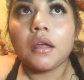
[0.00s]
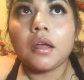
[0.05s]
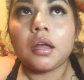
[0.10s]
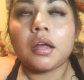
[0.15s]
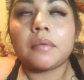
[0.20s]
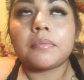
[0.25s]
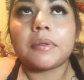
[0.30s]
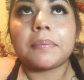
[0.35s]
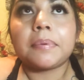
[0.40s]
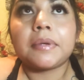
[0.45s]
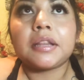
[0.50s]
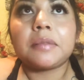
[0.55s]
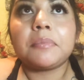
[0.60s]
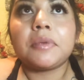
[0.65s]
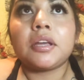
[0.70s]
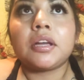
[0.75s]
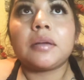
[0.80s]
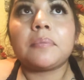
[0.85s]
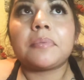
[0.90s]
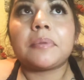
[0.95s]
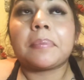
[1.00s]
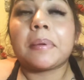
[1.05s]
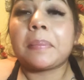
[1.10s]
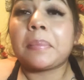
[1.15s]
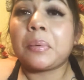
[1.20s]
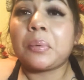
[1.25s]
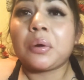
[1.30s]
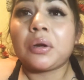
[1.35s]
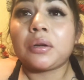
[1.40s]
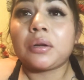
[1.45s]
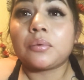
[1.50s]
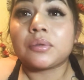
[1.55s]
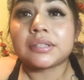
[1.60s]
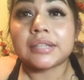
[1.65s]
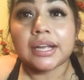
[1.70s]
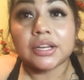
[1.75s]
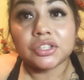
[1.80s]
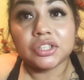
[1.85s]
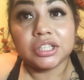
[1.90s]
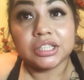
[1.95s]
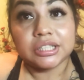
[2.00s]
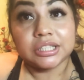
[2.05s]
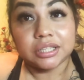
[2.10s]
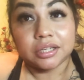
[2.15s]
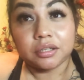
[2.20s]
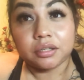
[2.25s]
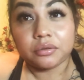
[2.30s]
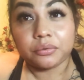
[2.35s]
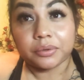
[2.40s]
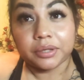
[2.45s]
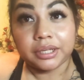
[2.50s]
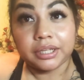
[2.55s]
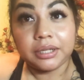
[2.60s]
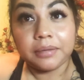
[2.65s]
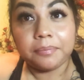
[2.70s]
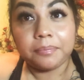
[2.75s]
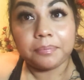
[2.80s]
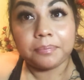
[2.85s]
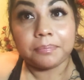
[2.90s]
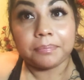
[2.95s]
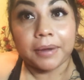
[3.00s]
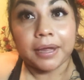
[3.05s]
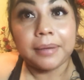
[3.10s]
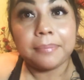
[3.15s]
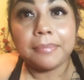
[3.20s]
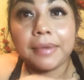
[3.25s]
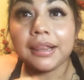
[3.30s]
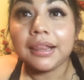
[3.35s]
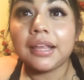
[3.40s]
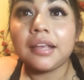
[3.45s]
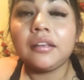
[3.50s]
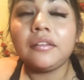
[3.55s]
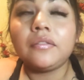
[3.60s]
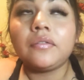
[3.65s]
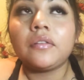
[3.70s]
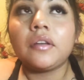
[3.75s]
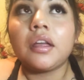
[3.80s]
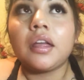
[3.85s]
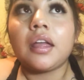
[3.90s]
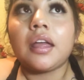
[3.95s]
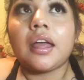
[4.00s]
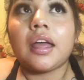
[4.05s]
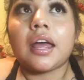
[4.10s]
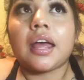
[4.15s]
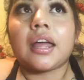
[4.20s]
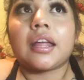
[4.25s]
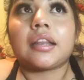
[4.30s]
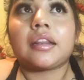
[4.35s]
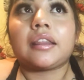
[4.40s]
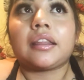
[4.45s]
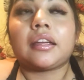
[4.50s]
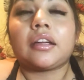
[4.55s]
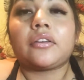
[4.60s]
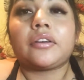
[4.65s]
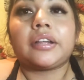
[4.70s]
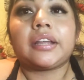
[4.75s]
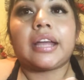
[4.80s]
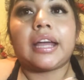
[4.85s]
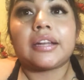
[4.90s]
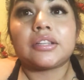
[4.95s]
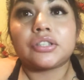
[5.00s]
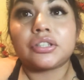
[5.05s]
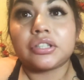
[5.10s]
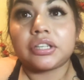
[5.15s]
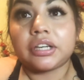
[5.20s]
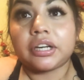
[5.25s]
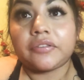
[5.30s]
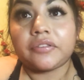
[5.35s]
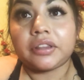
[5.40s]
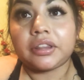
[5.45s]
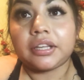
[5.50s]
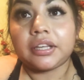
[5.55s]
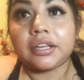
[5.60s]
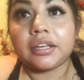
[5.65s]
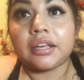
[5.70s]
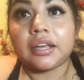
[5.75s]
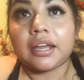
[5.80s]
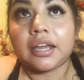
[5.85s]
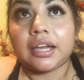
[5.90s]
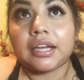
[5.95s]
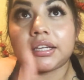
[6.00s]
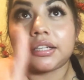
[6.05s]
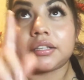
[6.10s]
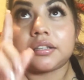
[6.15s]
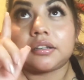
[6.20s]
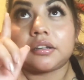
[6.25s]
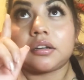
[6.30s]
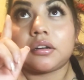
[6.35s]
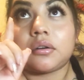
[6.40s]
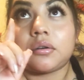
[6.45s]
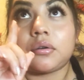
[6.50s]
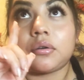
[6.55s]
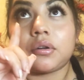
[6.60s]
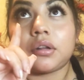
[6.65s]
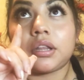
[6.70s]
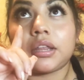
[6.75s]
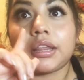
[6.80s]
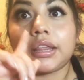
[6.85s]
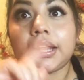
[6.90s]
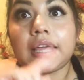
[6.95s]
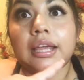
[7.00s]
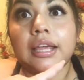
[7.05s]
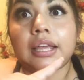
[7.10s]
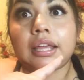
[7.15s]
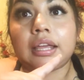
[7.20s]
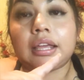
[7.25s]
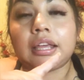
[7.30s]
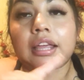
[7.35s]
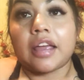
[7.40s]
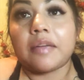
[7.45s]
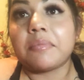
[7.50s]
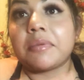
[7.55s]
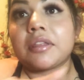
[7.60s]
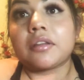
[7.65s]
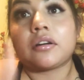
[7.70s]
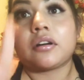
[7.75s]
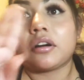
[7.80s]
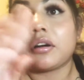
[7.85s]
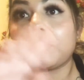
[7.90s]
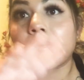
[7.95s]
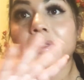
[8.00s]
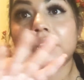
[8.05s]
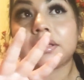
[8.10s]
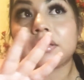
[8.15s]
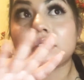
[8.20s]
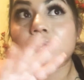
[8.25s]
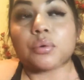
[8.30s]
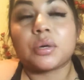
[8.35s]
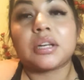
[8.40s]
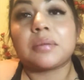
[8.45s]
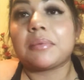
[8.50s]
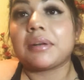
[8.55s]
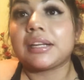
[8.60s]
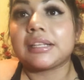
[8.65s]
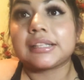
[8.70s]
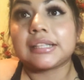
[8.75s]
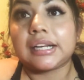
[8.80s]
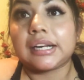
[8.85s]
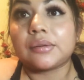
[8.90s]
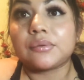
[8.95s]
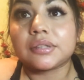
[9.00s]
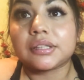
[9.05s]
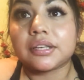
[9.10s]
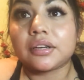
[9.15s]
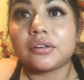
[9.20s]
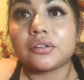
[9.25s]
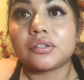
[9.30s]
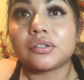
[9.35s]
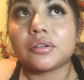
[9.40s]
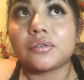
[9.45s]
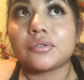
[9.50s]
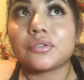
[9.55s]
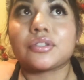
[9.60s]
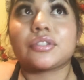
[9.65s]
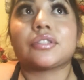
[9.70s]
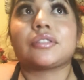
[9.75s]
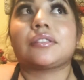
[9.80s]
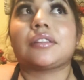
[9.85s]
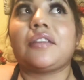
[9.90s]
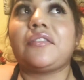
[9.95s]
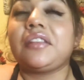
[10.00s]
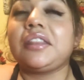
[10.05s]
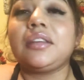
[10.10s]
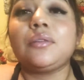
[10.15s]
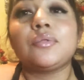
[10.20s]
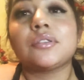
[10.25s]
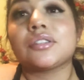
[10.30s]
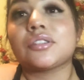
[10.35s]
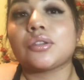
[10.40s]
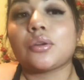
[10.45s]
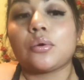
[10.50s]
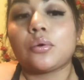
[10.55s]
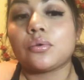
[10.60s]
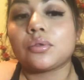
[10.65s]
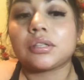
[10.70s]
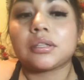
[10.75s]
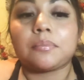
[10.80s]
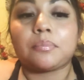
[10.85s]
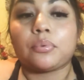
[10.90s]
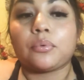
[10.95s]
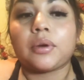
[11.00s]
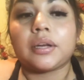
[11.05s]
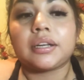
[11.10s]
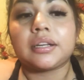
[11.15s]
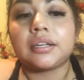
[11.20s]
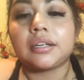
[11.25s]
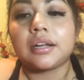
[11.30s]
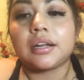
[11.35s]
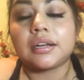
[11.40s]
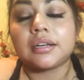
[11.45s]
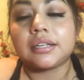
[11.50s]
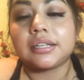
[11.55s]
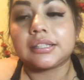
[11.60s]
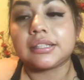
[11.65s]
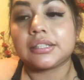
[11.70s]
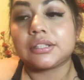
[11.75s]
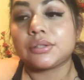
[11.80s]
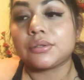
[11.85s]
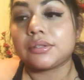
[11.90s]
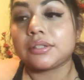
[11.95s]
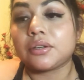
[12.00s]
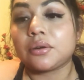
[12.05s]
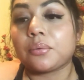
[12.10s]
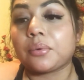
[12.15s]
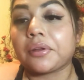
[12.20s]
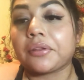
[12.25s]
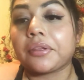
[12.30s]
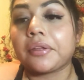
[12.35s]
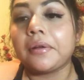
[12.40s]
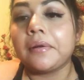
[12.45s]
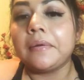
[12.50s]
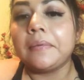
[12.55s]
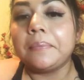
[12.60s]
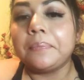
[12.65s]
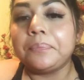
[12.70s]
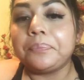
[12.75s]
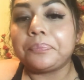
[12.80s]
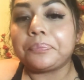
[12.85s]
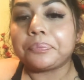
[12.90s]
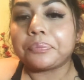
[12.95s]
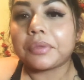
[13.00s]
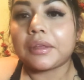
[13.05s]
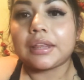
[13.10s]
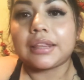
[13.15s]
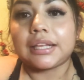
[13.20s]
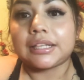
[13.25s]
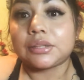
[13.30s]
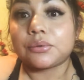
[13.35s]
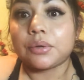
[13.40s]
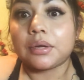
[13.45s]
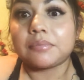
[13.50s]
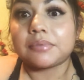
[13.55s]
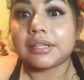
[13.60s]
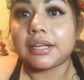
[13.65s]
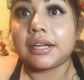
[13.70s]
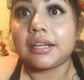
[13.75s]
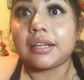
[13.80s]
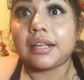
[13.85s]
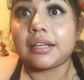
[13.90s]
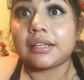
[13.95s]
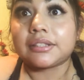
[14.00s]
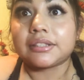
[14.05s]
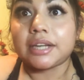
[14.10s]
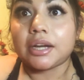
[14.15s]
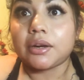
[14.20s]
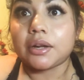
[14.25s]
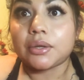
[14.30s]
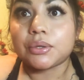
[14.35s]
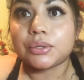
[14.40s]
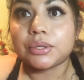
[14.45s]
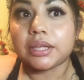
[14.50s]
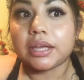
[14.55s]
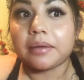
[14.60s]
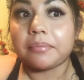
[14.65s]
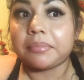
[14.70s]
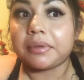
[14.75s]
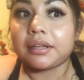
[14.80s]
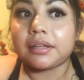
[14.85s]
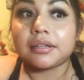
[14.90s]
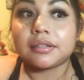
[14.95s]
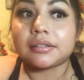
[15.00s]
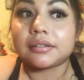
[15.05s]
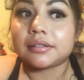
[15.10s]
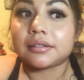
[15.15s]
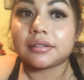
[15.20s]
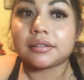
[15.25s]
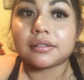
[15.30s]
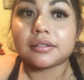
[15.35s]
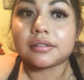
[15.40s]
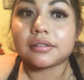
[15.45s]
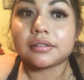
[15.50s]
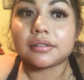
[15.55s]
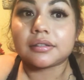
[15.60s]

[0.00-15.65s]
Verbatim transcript: Um, they picked me up. The paperwork was actually done already by MetLife, and they already had turned in everything and they gave me the car within 20 minutes that I was there. So everything was so simple and, and easy to deal with that's why I'm saying like shout out to them because